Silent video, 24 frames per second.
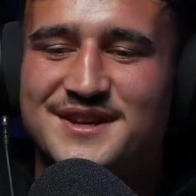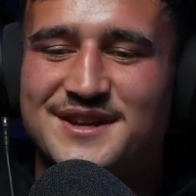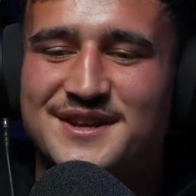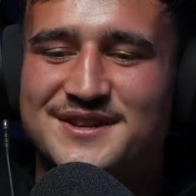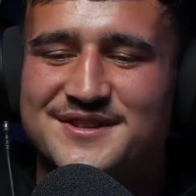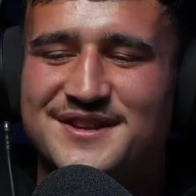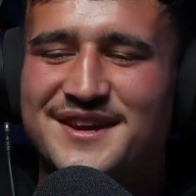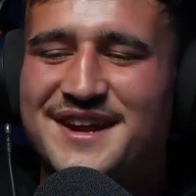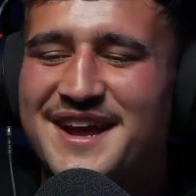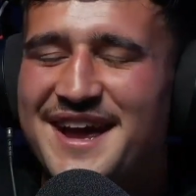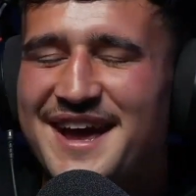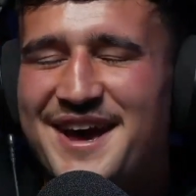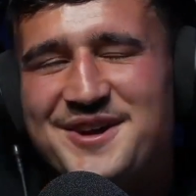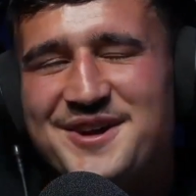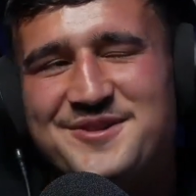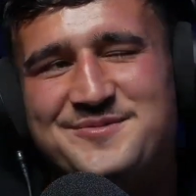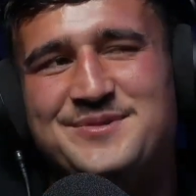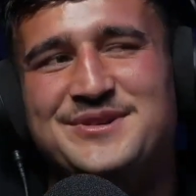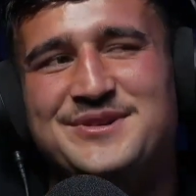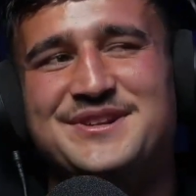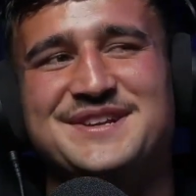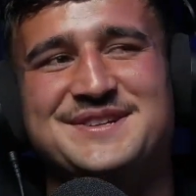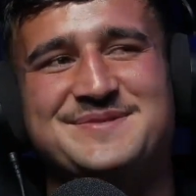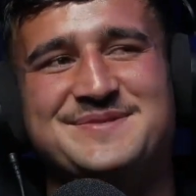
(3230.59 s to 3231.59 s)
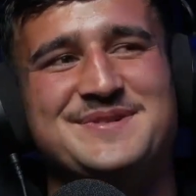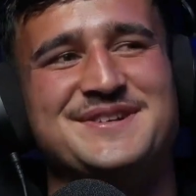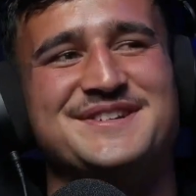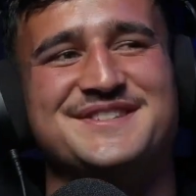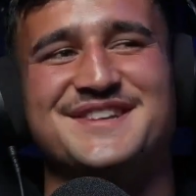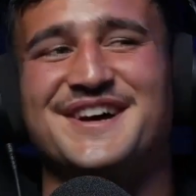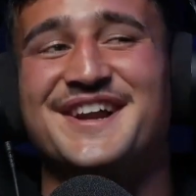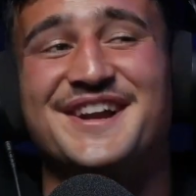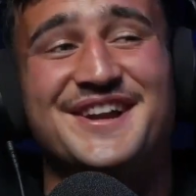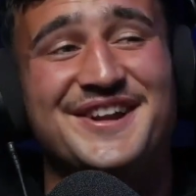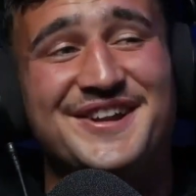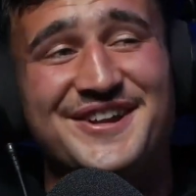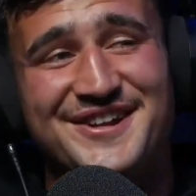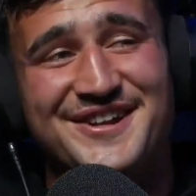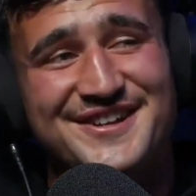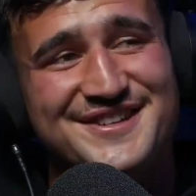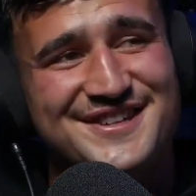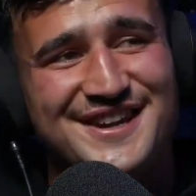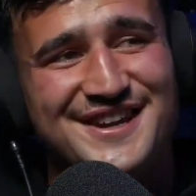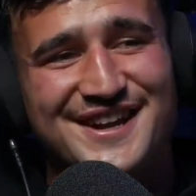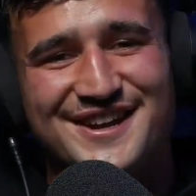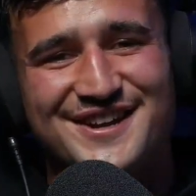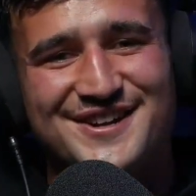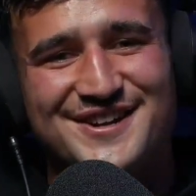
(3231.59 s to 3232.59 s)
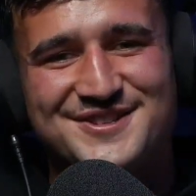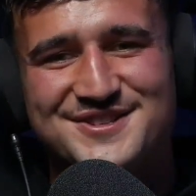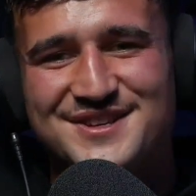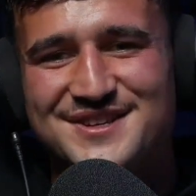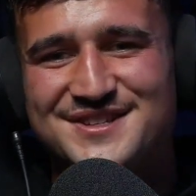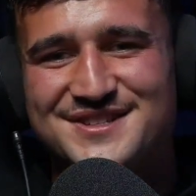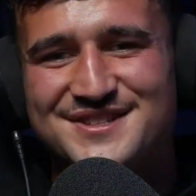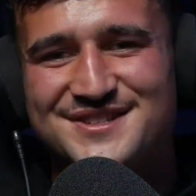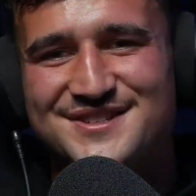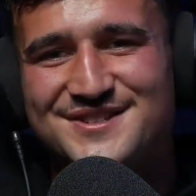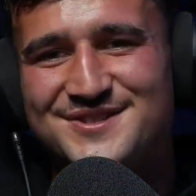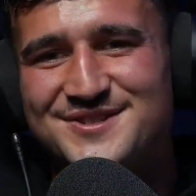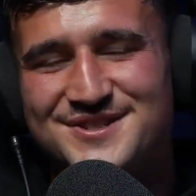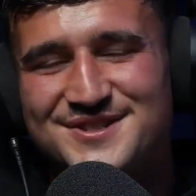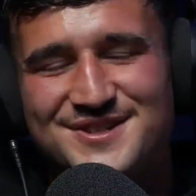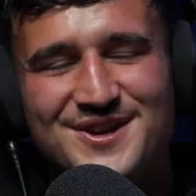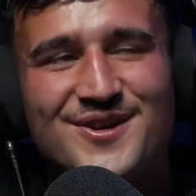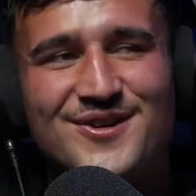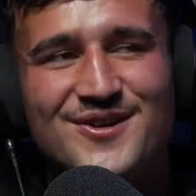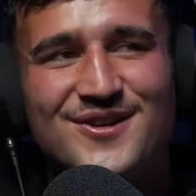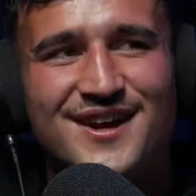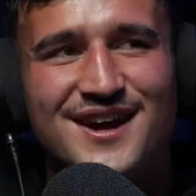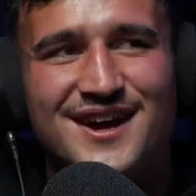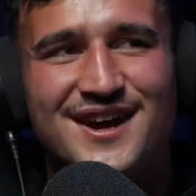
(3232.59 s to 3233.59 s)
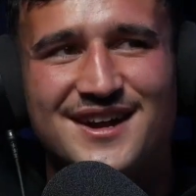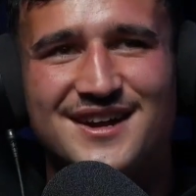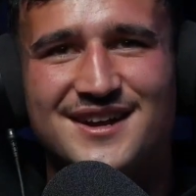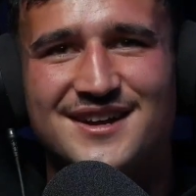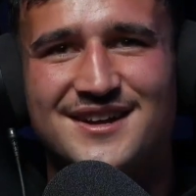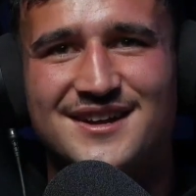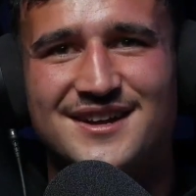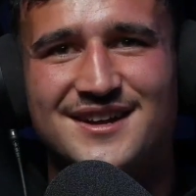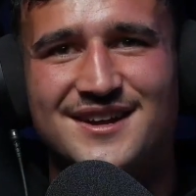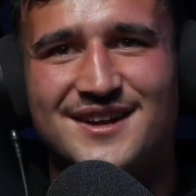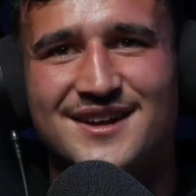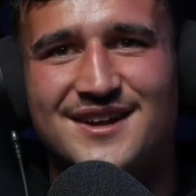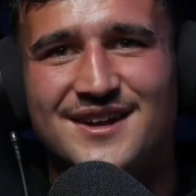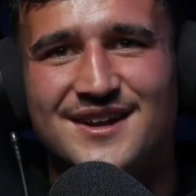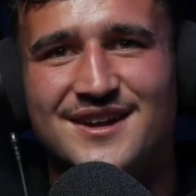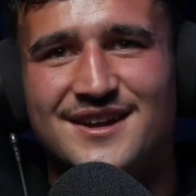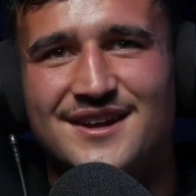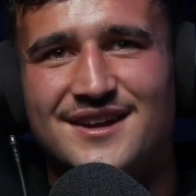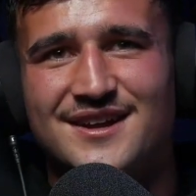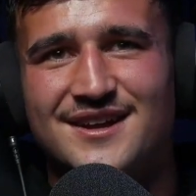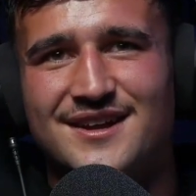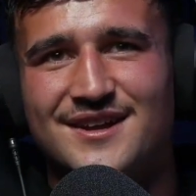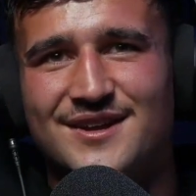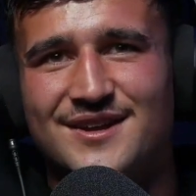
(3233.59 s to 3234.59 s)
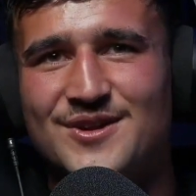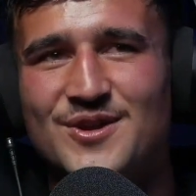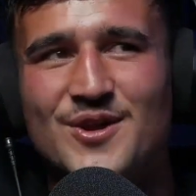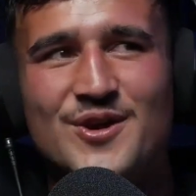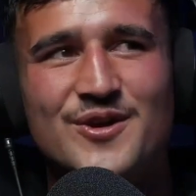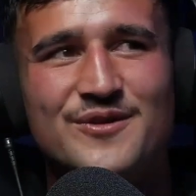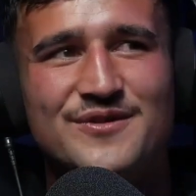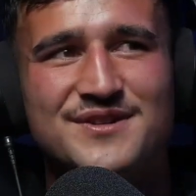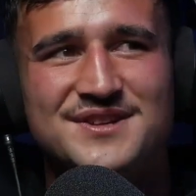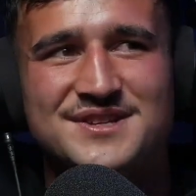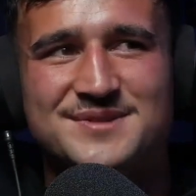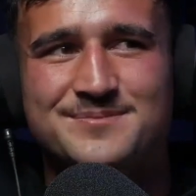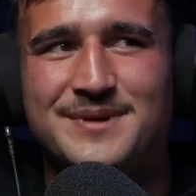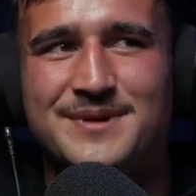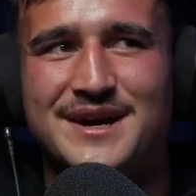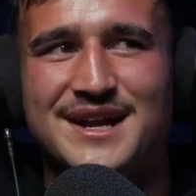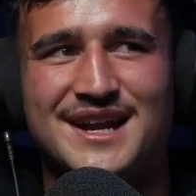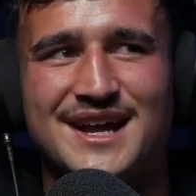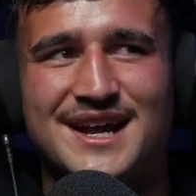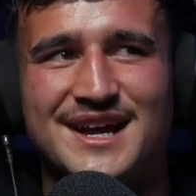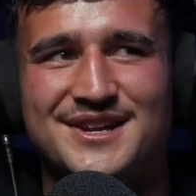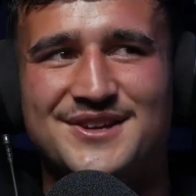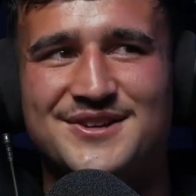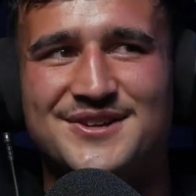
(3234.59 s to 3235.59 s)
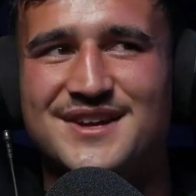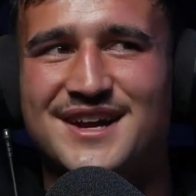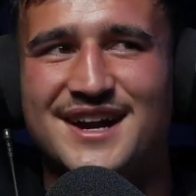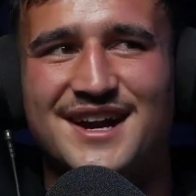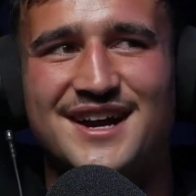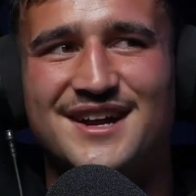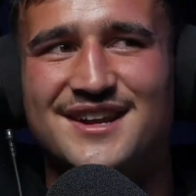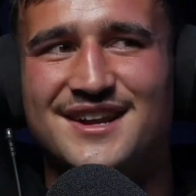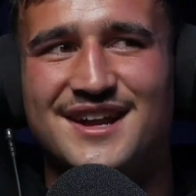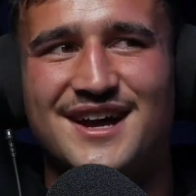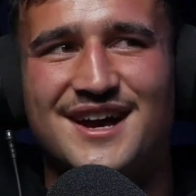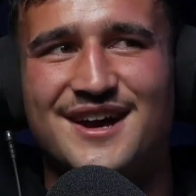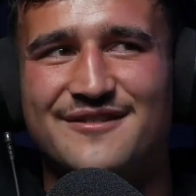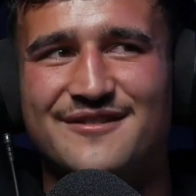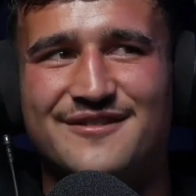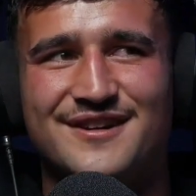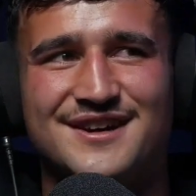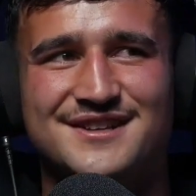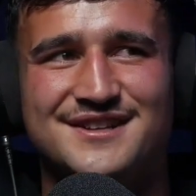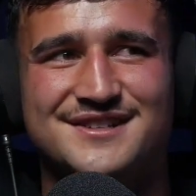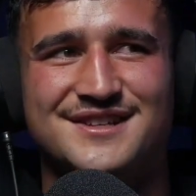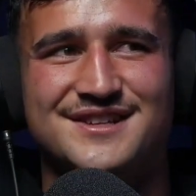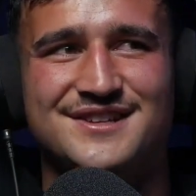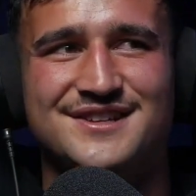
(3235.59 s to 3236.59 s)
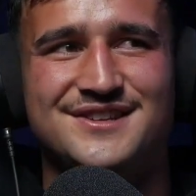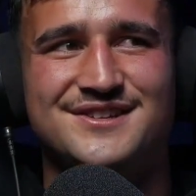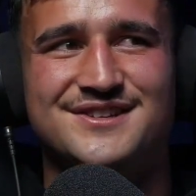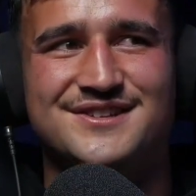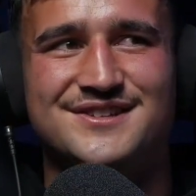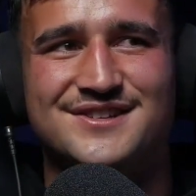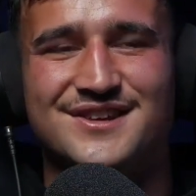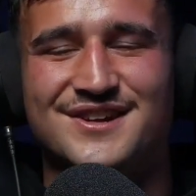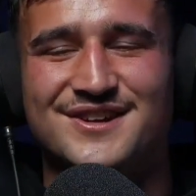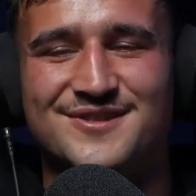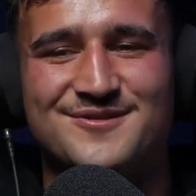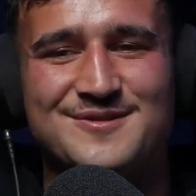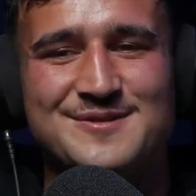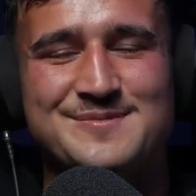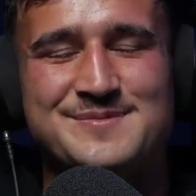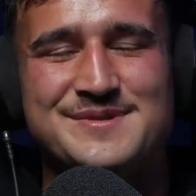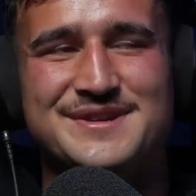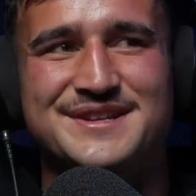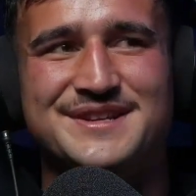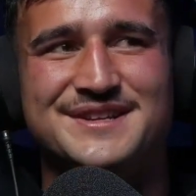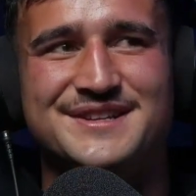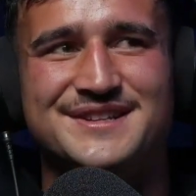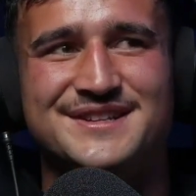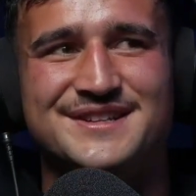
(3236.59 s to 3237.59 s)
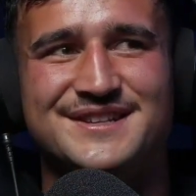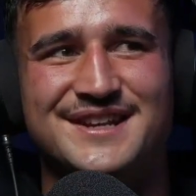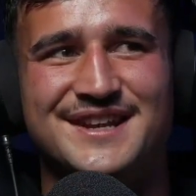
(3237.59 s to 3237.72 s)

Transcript: it's like an out of body experience. I don't know. It's like because you're so like nervous, but like you can't half-ass it. You just got to rip in.